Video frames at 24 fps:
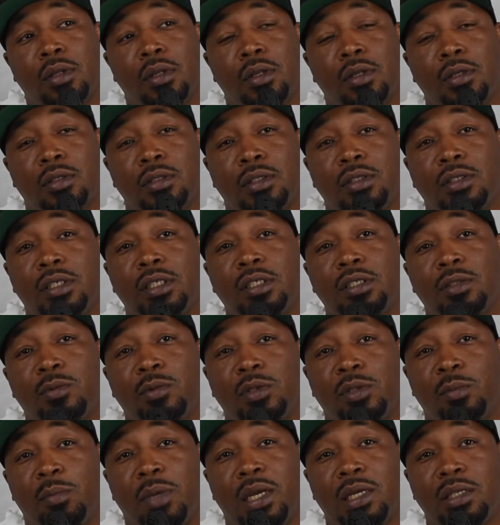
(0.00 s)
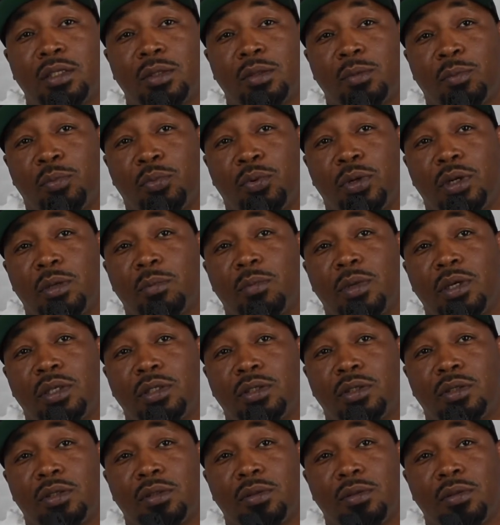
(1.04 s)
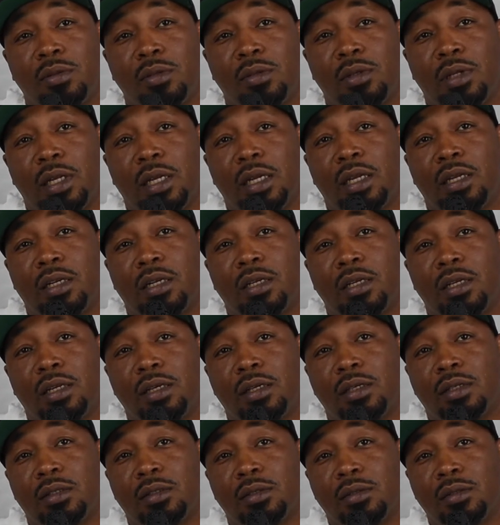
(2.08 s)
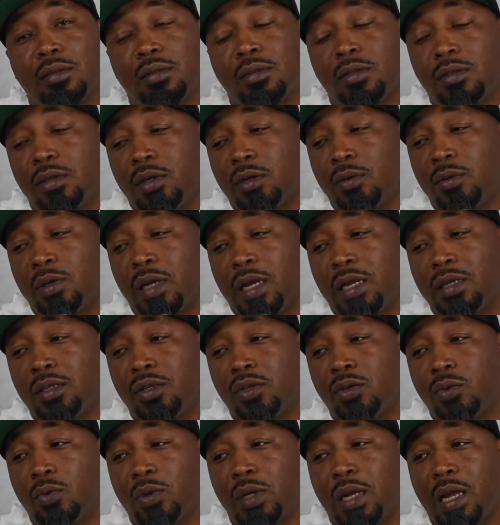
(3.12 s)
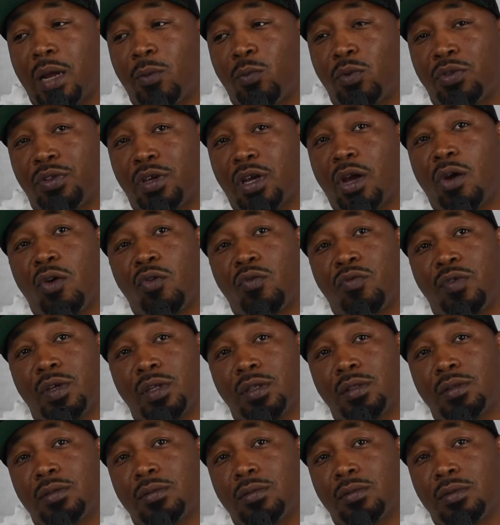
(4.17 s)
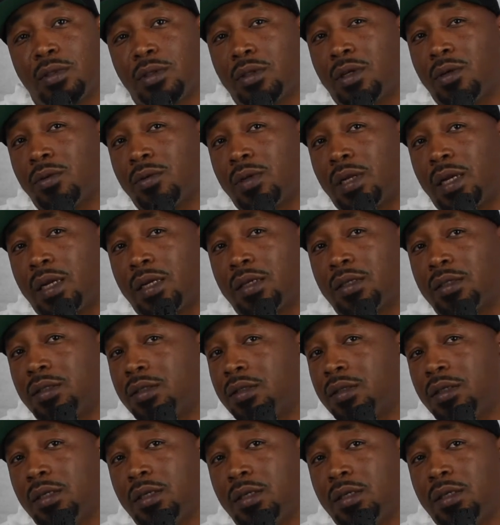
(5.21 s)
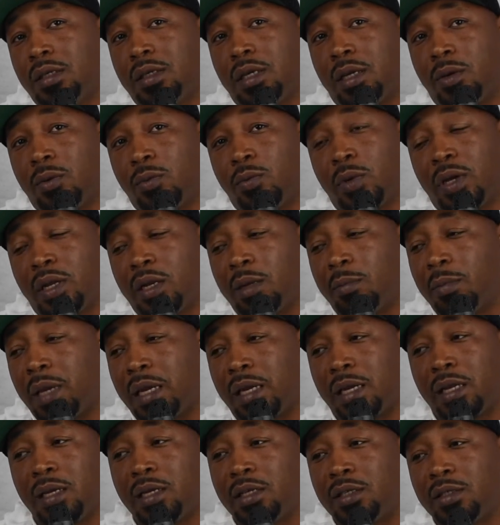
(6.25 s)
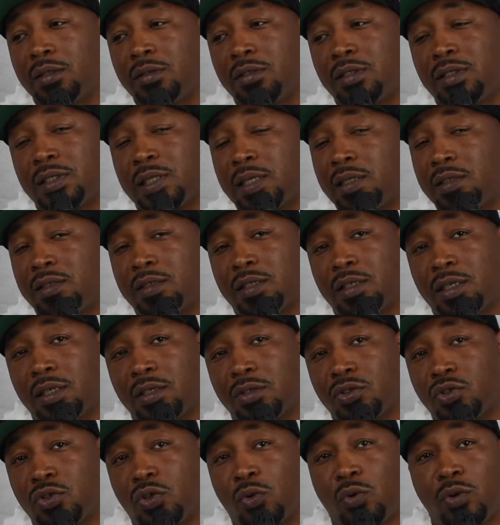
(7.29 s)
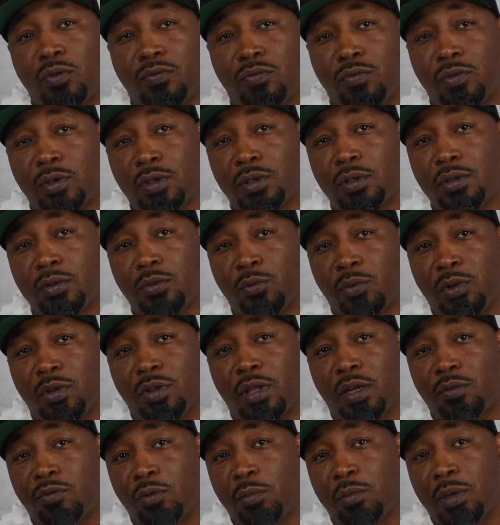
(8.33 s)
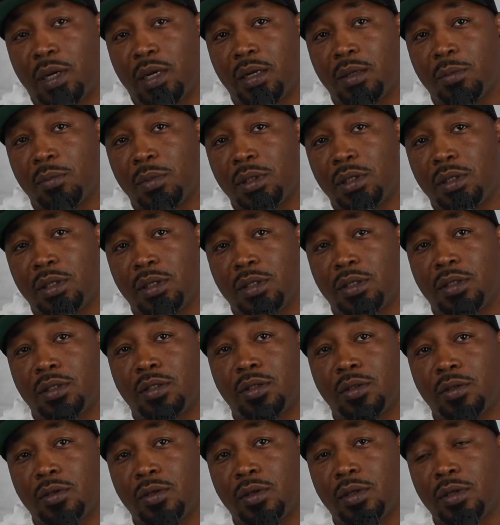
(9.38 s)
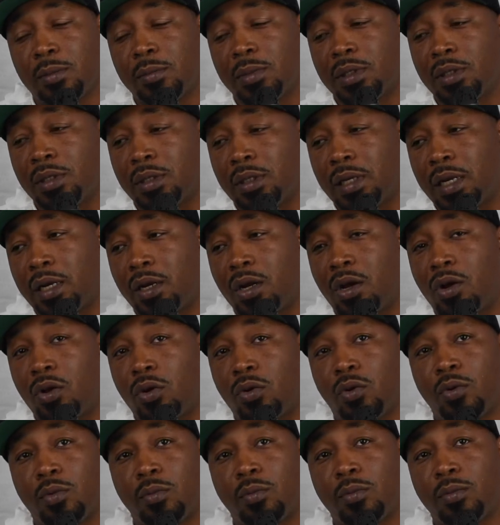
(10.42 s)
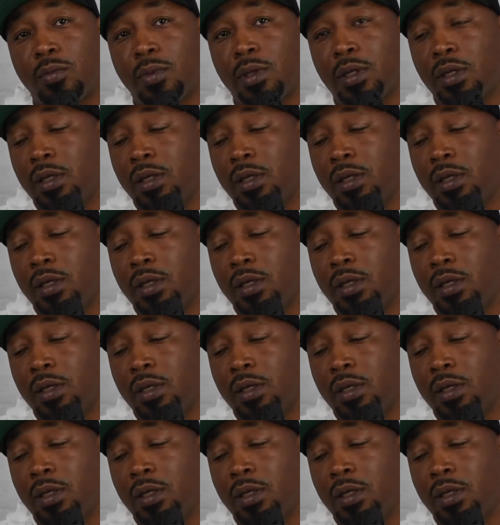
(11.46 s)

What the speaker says: the decision was based pretty much in they had to do a lot with COVID. Like it didn't make any sense to get a storefront with everybody being, you know what I mean, at home